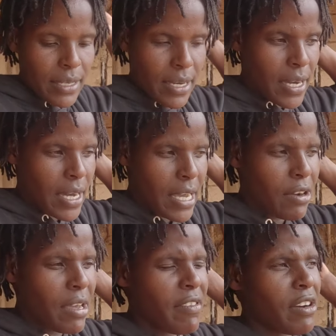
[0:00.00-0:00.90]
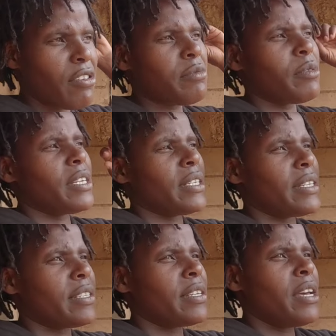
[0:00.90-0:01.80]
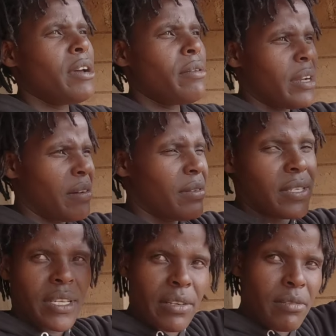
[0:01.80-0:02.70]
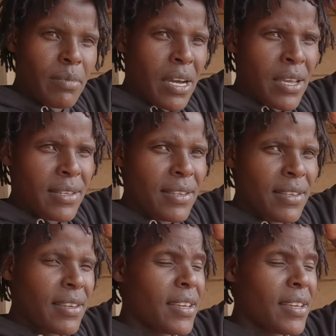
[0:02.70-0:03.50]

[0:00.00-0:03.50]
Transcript: Yeah, I even got monetized when I was in Nairobi, guys.